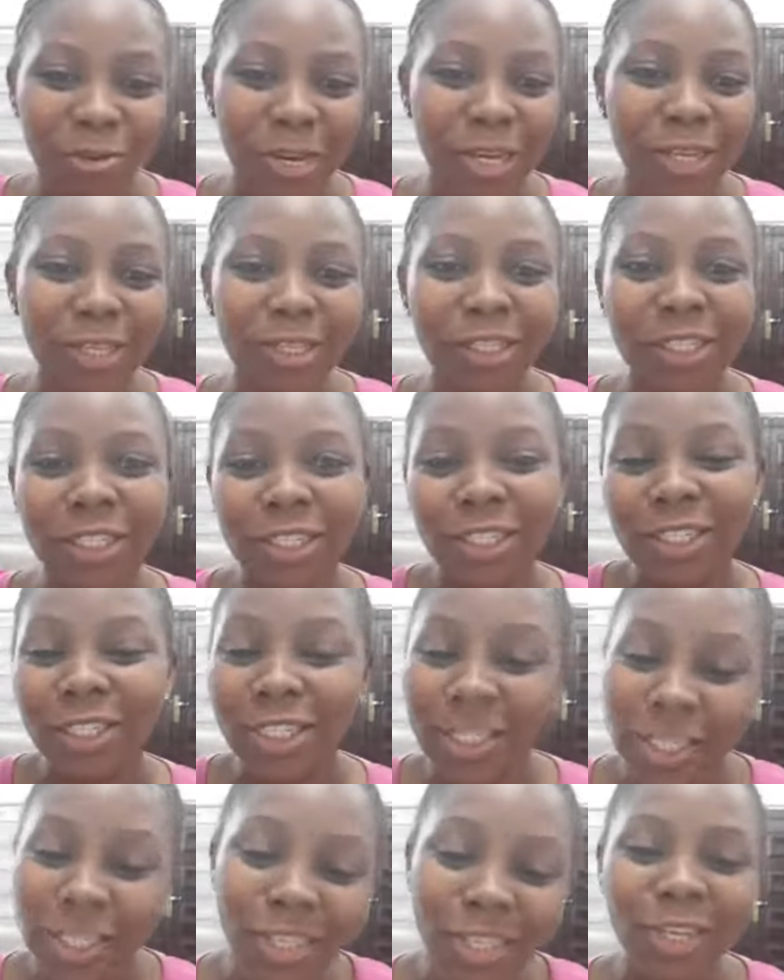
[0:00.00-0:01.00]
Will I
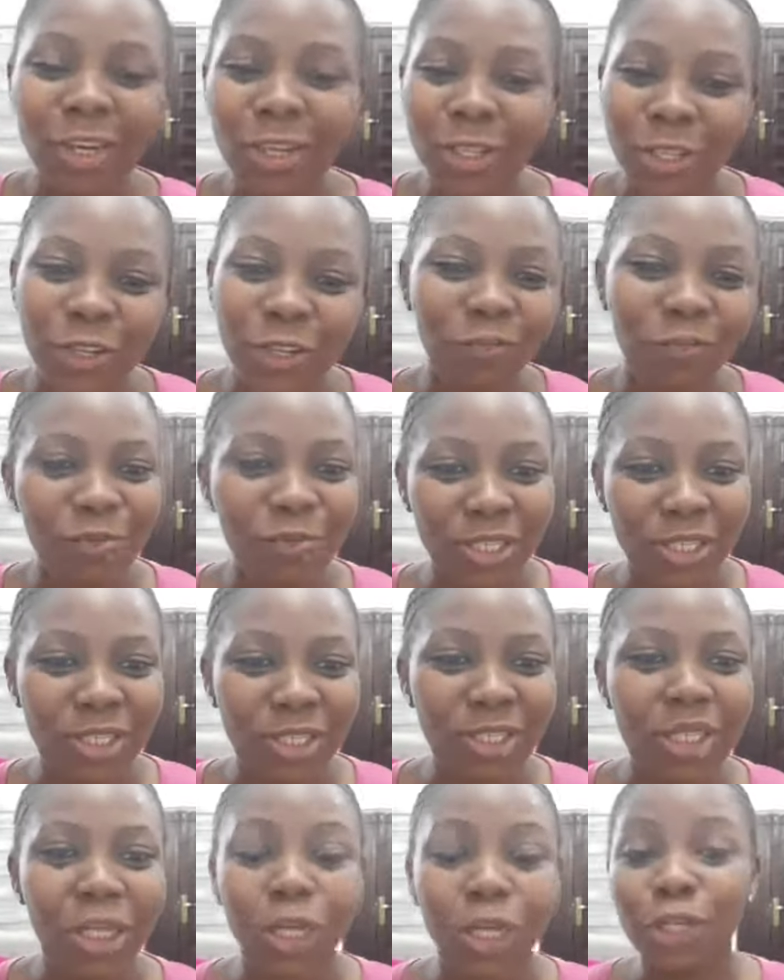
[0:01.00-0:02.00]
need a lot of
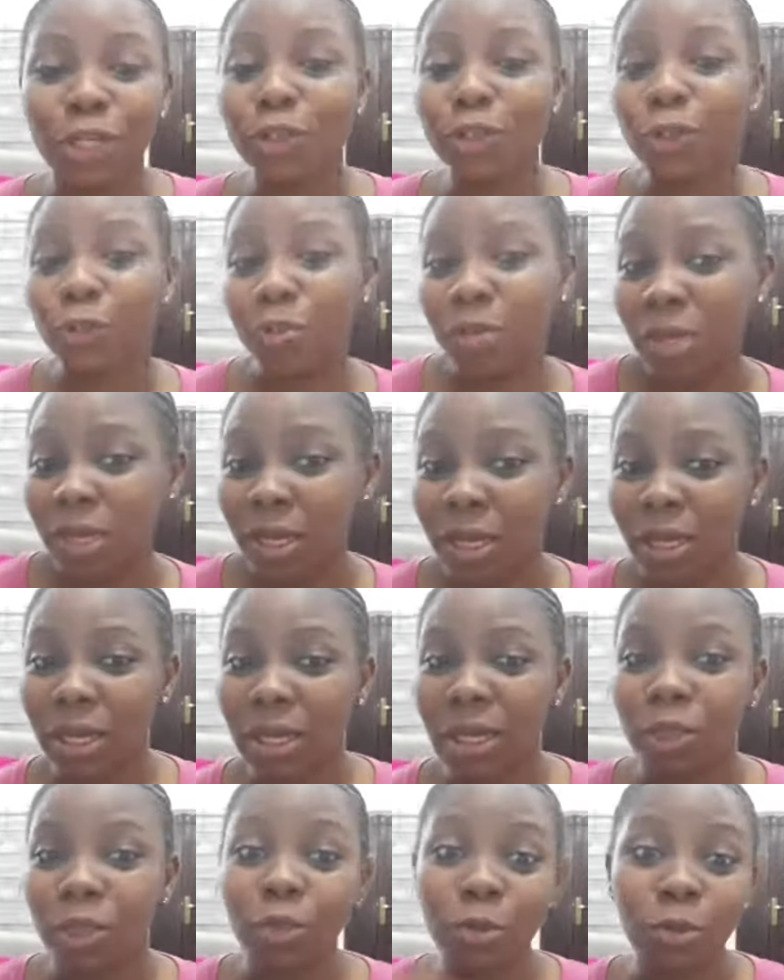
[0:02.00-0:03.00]
money to
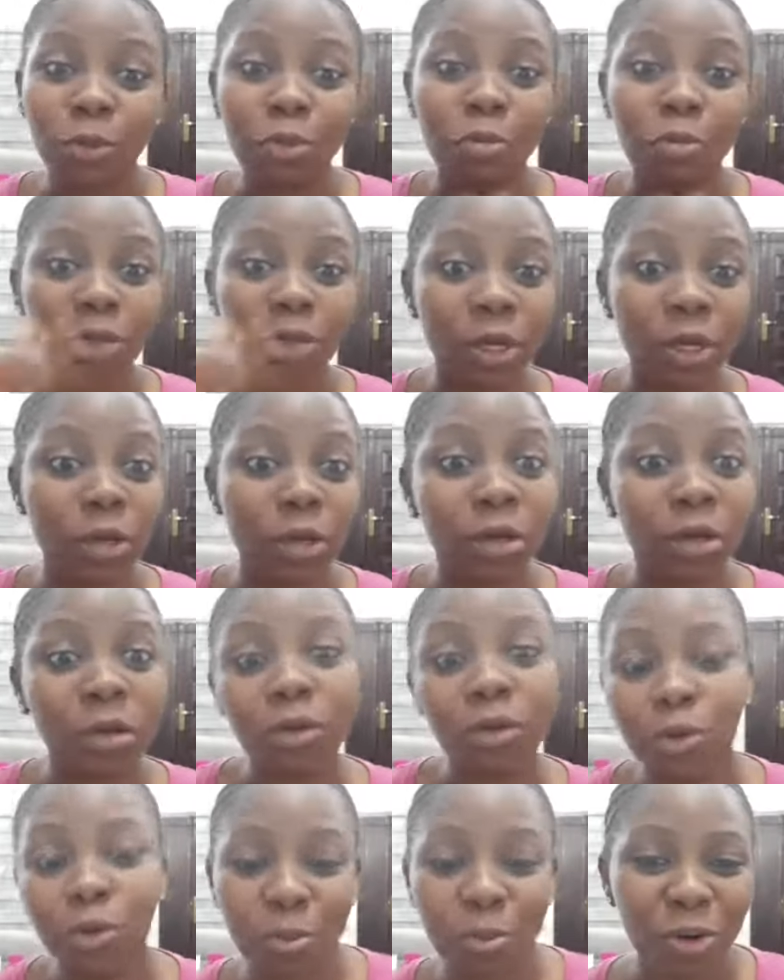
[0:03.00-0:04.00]
make
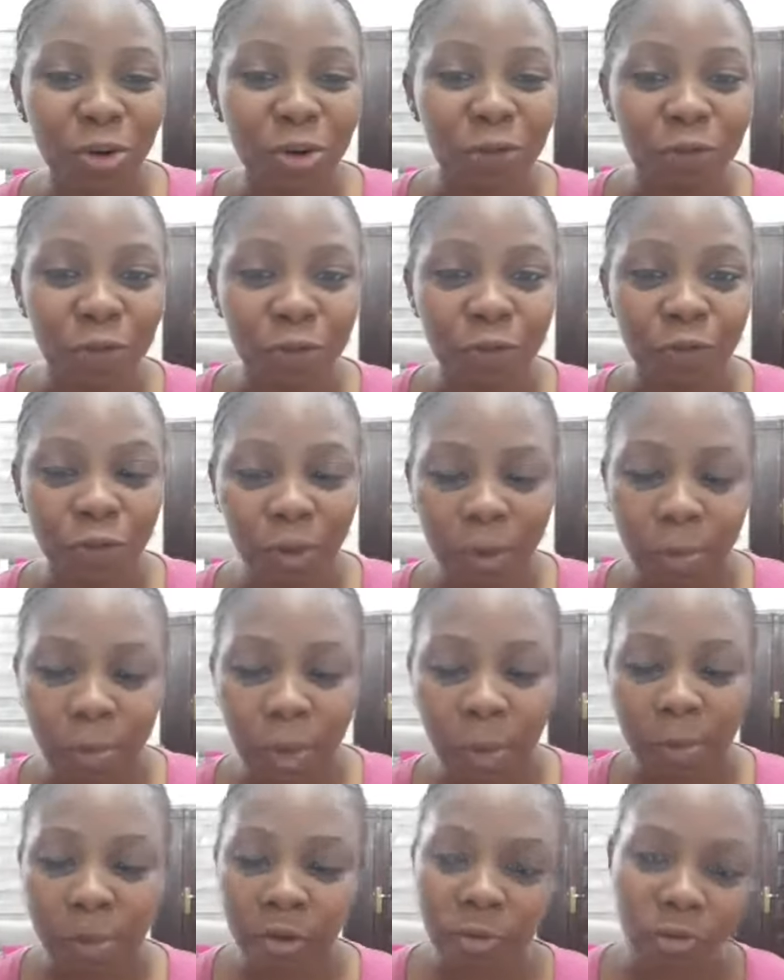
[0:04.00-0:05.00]
good profit
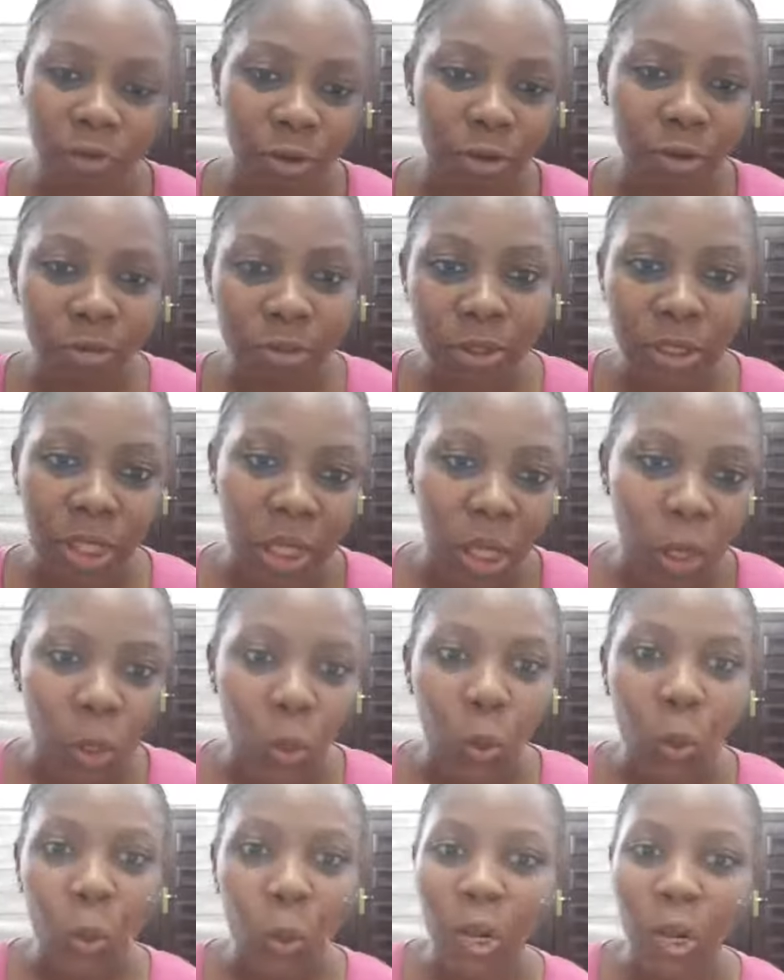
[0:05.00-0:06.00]
from perfumes?
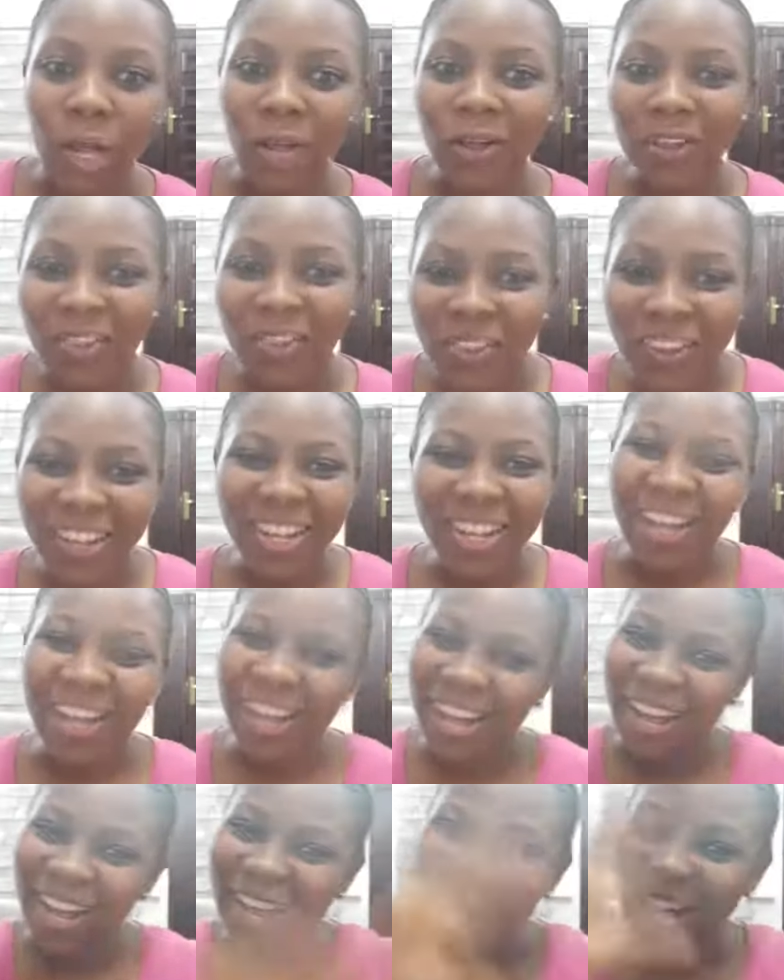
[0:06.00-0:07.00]
Well,
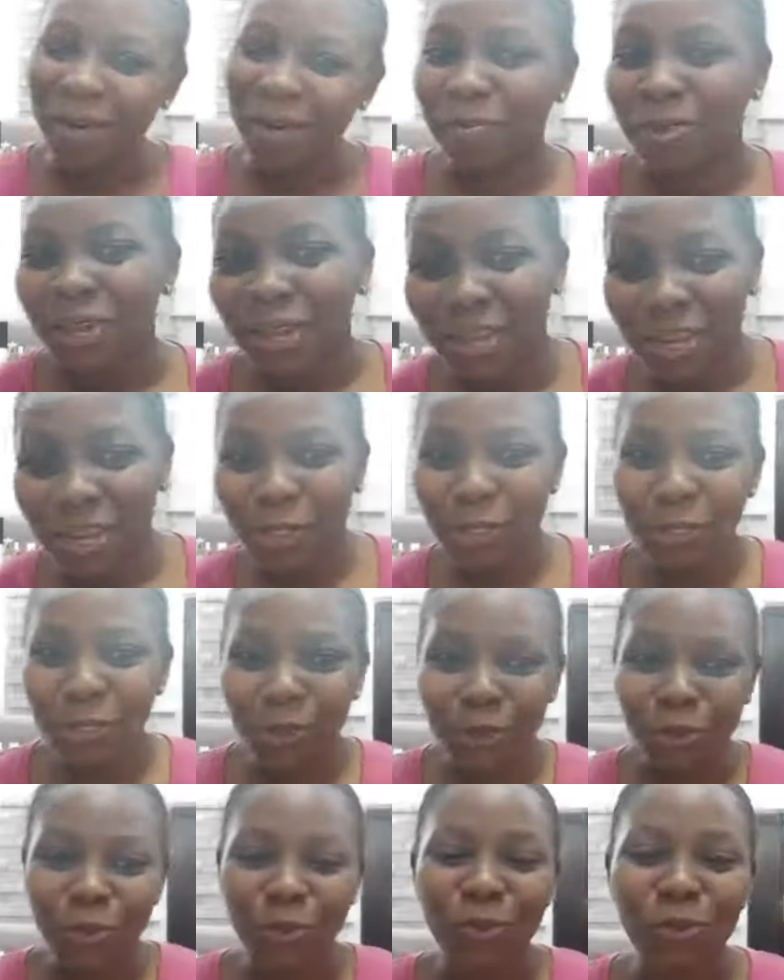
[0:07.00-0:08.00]
I'm here
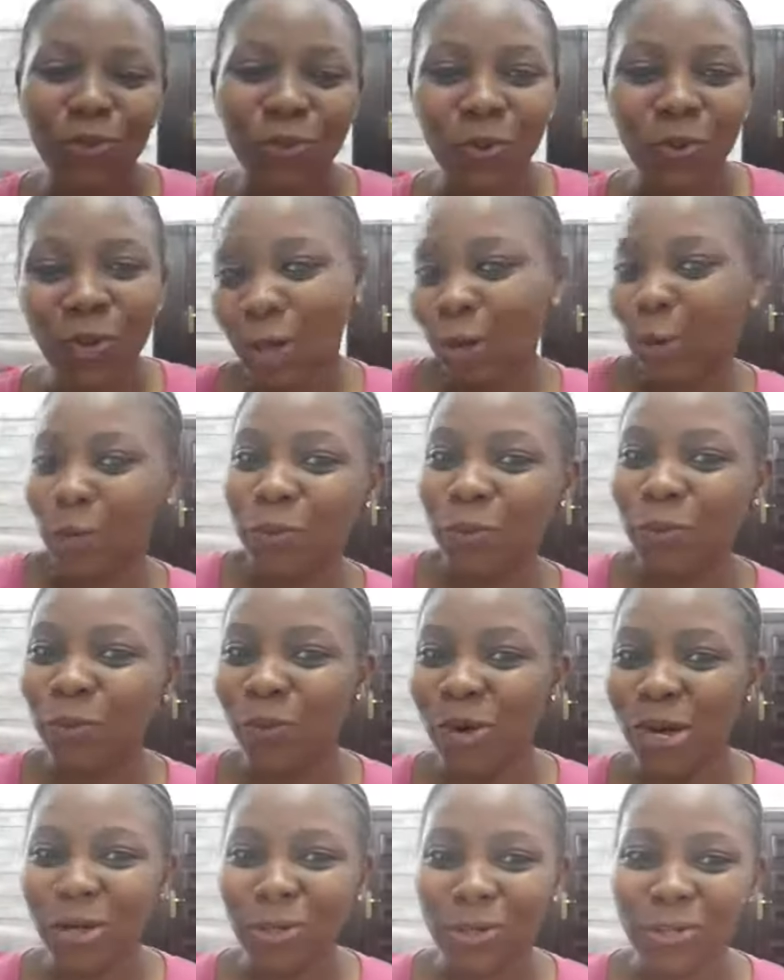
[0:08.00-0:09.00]
to help
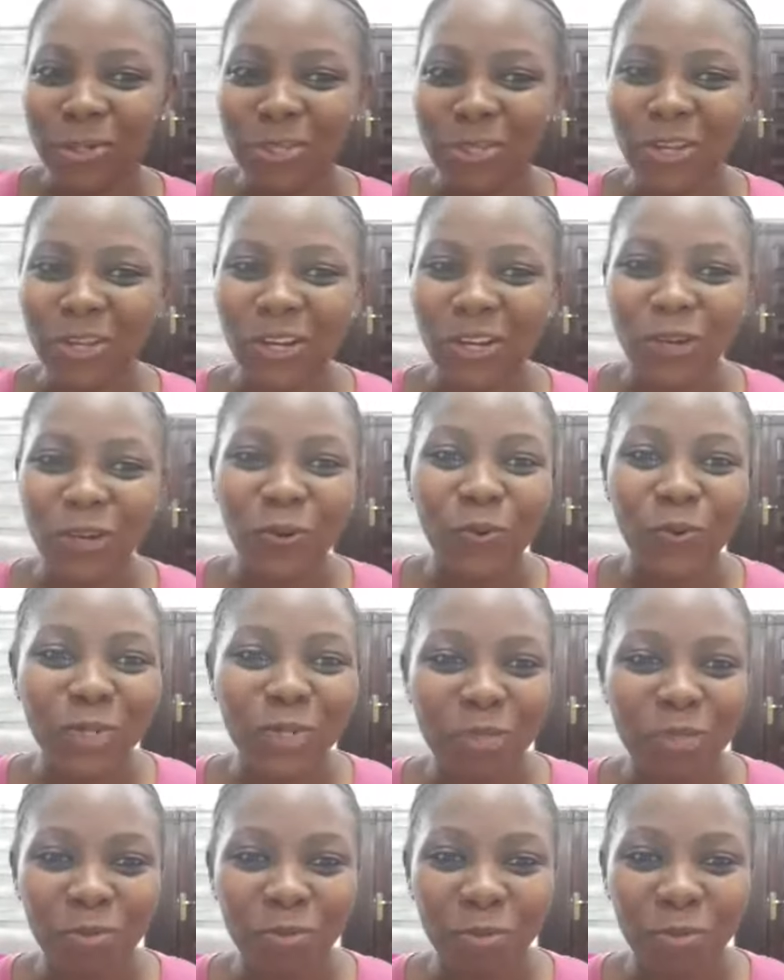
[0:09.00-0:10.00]
you out
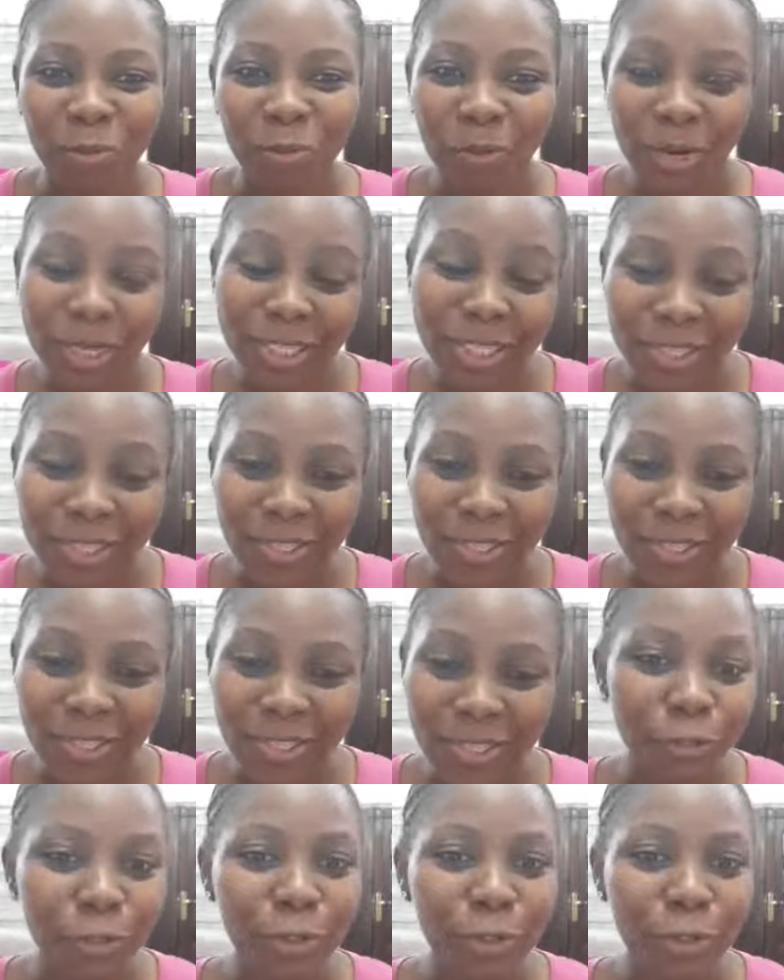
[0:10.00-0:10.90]
with some of your questions.